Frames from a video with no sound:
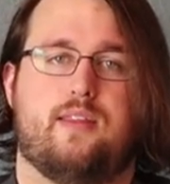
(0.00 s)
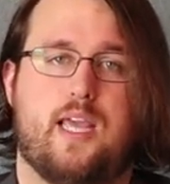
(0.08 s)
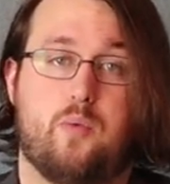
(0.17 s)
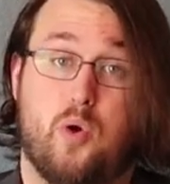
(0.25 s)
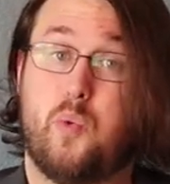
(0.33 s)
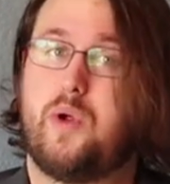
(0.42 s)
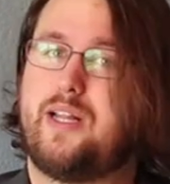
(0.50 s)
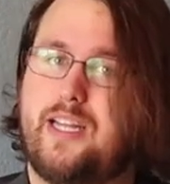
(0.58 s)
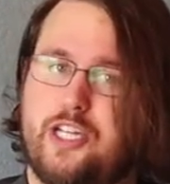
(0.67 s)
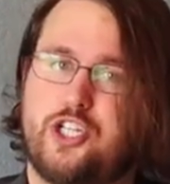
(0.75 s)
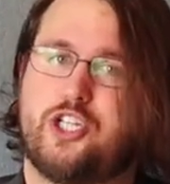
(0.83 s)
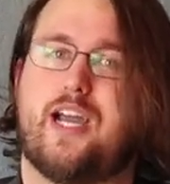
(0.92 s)
They were
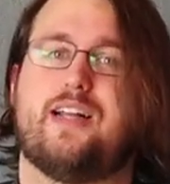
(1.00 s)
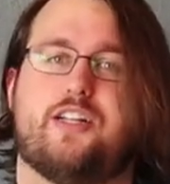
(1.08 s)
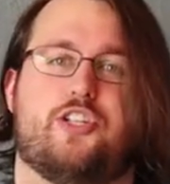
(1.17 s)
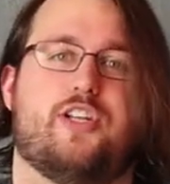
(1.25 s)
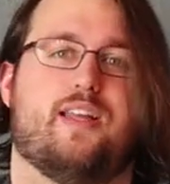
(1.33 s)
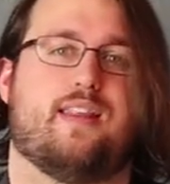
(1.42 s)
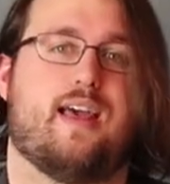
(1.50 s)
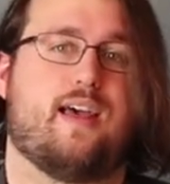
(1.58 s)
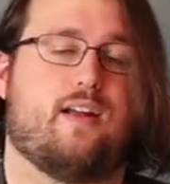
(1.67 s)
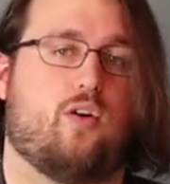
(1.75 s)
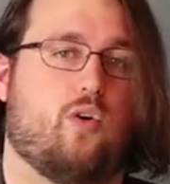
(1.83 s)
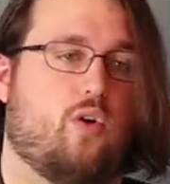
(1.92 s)
really challenging
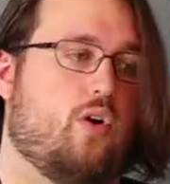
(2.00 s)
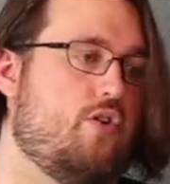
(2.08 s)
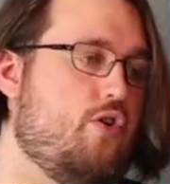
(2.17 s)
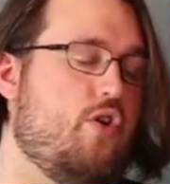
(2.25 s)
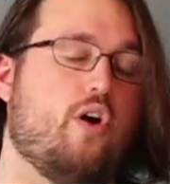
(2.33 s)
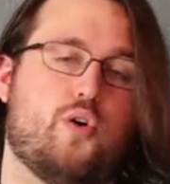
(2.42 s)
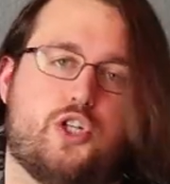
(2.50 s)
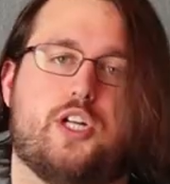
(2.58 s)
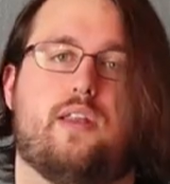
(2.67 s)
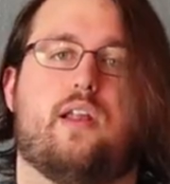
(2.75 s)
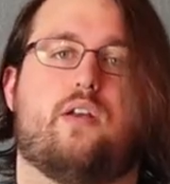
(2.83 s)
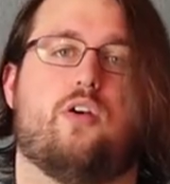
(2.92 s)
that
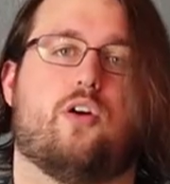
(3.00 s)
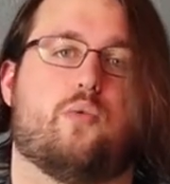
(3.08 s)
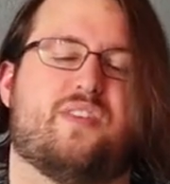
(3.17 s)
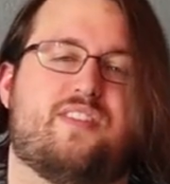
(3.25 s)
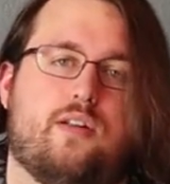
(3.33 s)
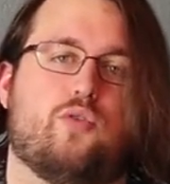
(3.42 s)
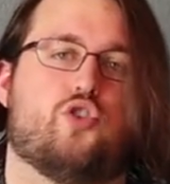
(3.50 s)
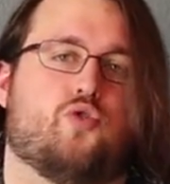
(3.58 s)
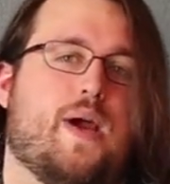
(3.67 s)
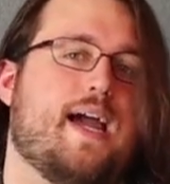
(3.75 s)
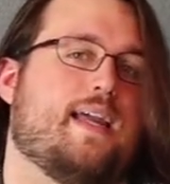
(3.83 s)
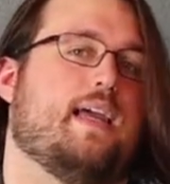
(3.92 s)
notion that Dirk was still
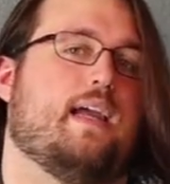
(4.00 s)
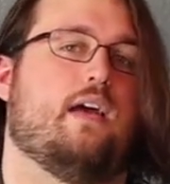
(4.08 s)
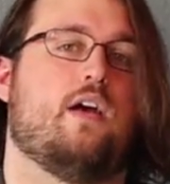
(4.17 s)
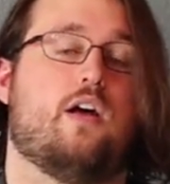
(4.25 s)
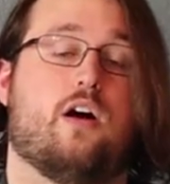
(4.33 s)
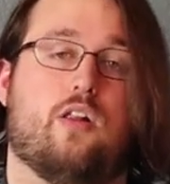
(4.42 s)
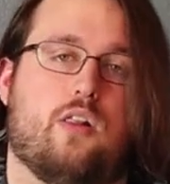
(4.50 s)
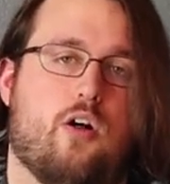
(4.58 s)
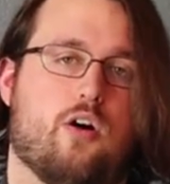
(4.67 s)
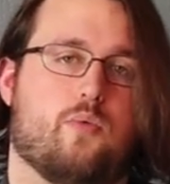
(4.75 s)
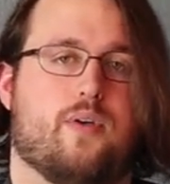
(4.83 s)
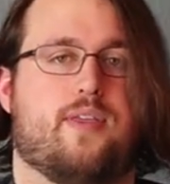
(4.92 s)
dragging
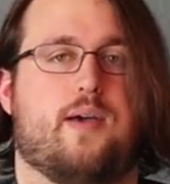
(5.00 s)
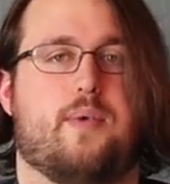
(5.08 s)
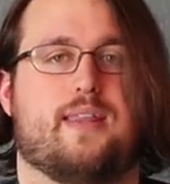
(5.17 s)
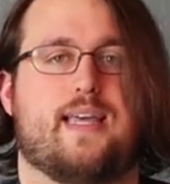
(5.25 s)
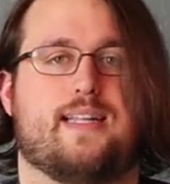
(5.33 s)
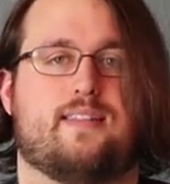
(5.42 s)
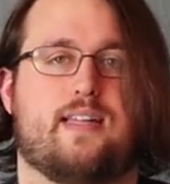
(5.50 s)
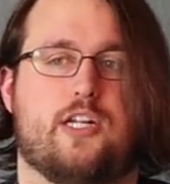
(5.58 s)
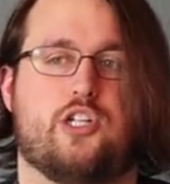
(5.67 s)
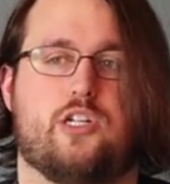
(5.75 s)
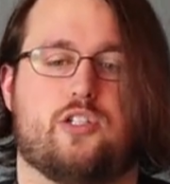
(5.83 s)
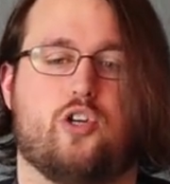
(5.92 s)
along with him at that
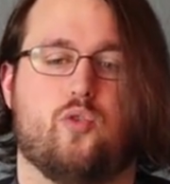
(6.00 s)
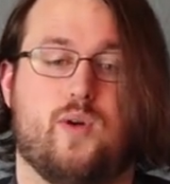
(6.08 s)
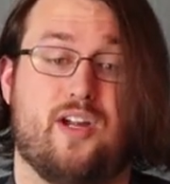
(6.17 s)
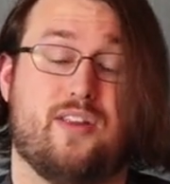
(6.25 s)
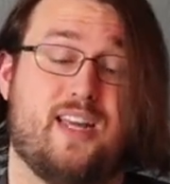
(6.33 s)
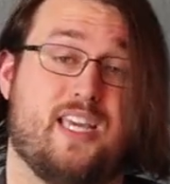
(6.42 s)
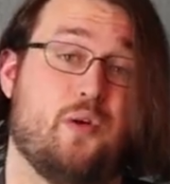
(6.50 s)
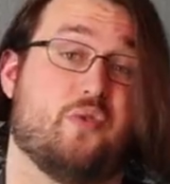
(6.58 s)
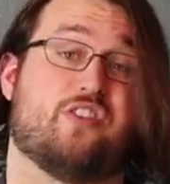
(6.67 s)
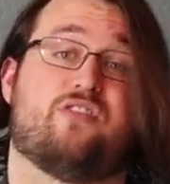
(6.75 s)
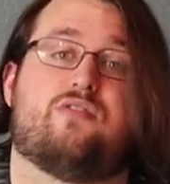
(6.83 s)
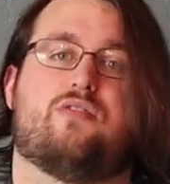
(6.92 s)
stage in his career, that he
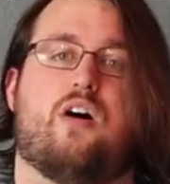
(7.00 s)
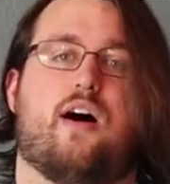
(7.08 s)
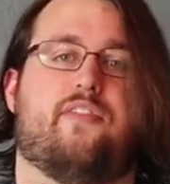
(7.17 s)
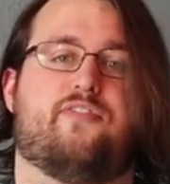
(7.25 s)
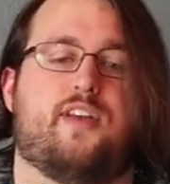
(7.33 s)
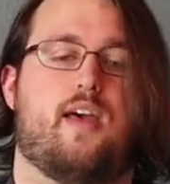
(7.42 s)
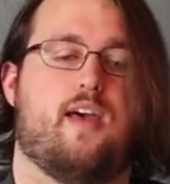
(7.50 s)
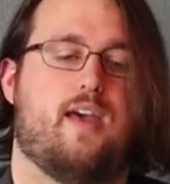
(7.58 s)
was soft.